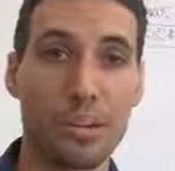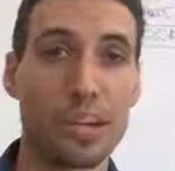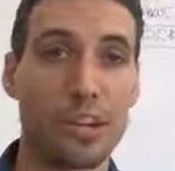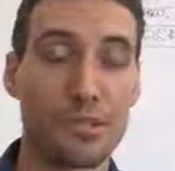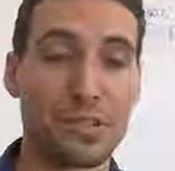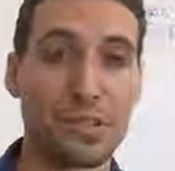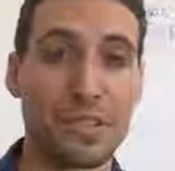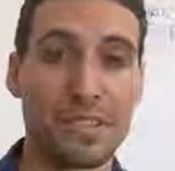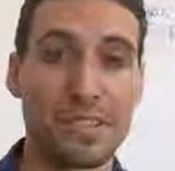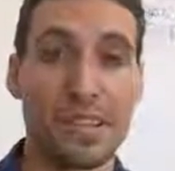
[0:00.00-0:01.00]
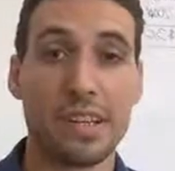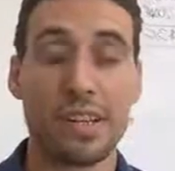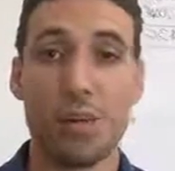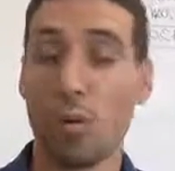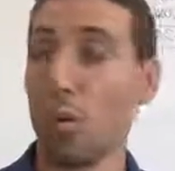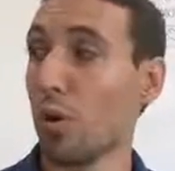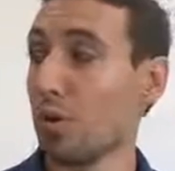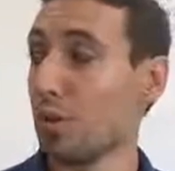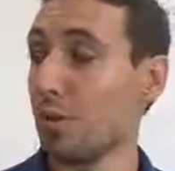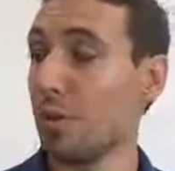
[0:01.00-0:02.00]
laundry units, or
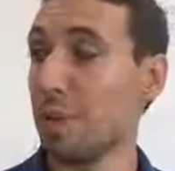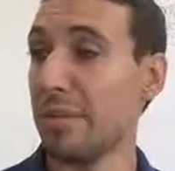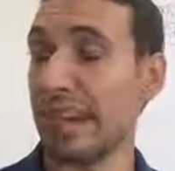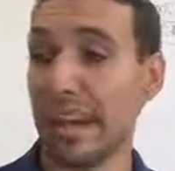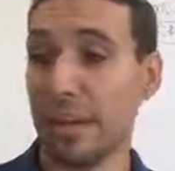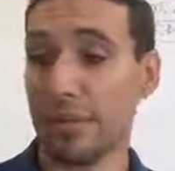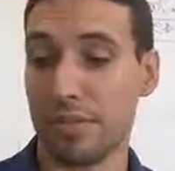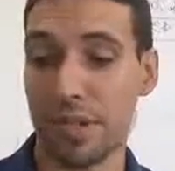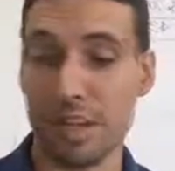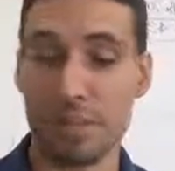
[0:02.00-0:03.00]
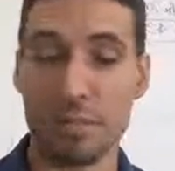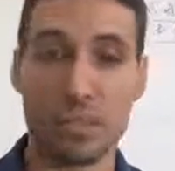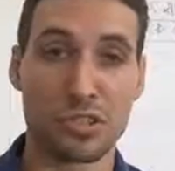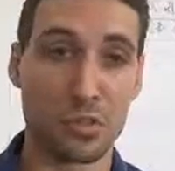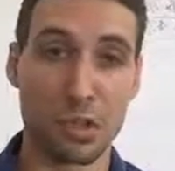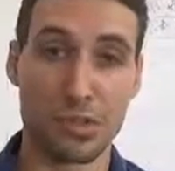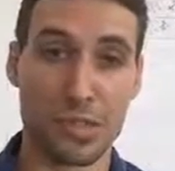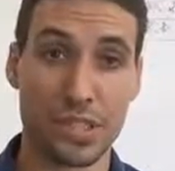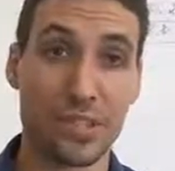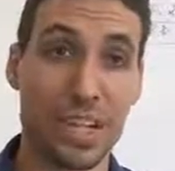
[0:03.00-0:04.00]
you maybe have a storage
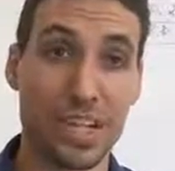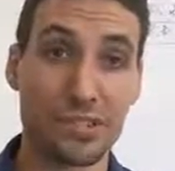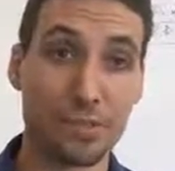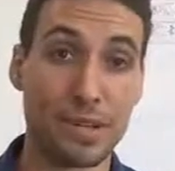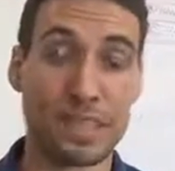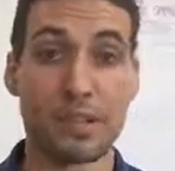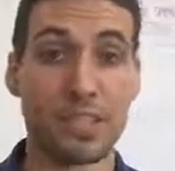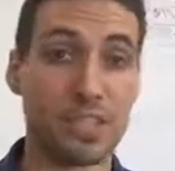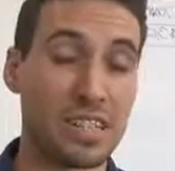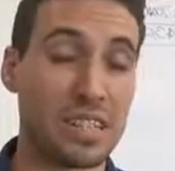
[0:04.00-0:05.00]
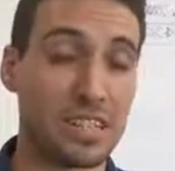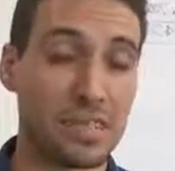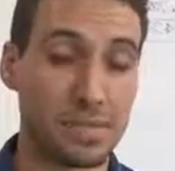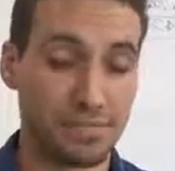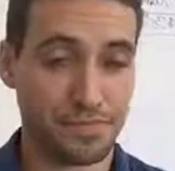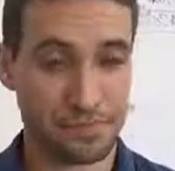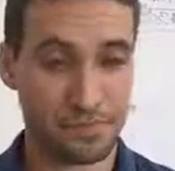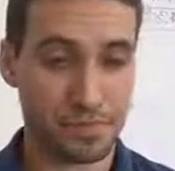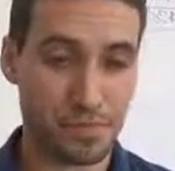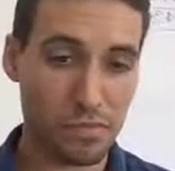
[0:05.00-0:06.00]
facility that you rent out to your tenants.
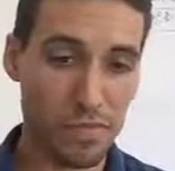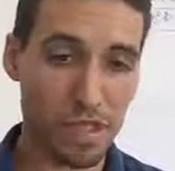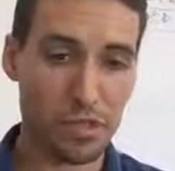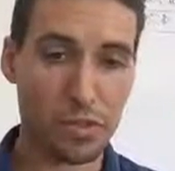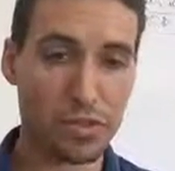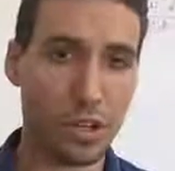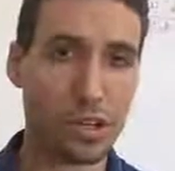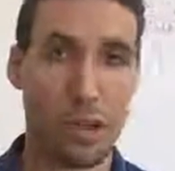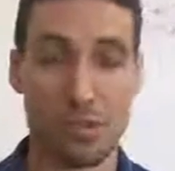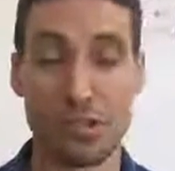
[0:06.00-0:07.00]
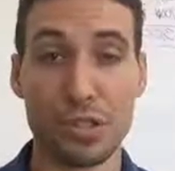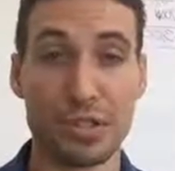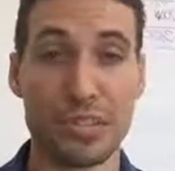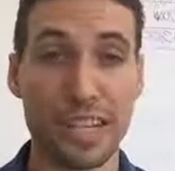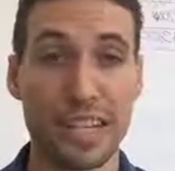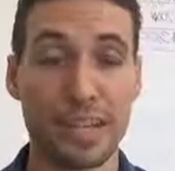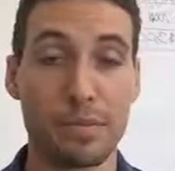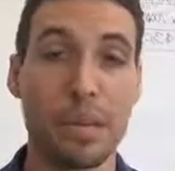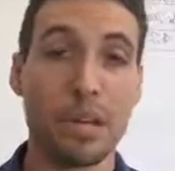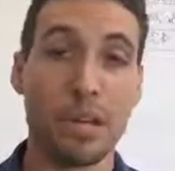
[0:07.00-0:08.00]
Those are other opportunities for
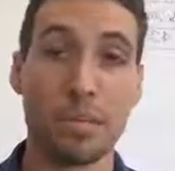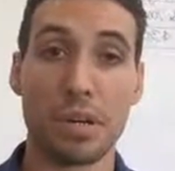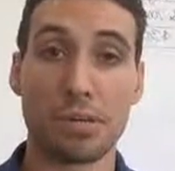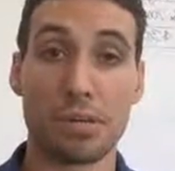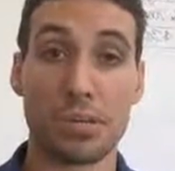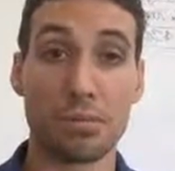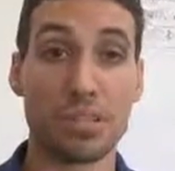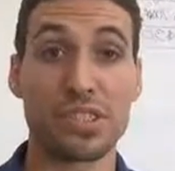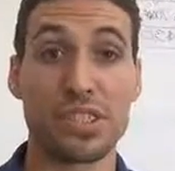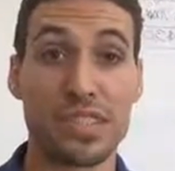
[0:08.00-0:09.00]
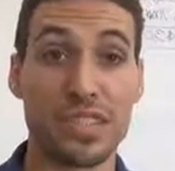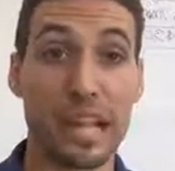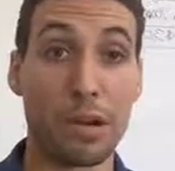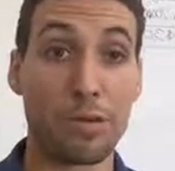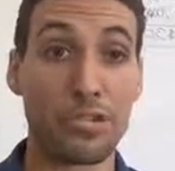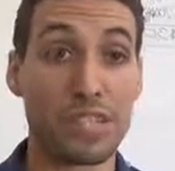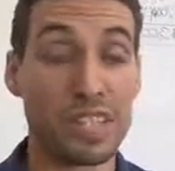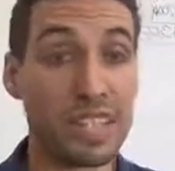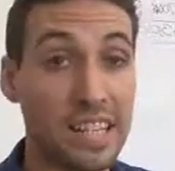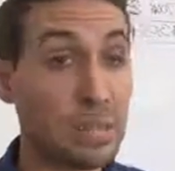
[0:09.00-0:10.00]
income, but for simplicity's sake, we're just
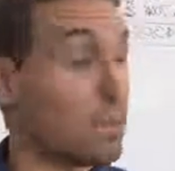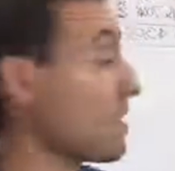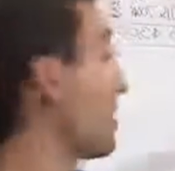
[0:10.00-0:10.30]
going to keep it